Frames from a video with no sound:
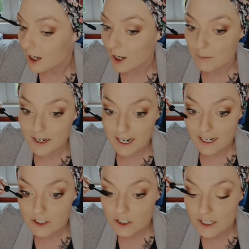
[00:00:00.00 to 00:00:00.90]
I might
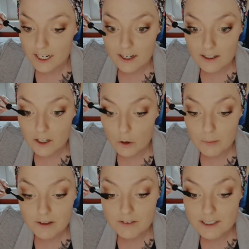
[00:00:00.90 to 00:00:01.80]
actually get a little
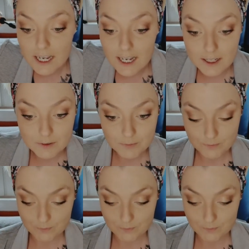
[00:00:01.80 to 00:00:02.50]
bit of tan.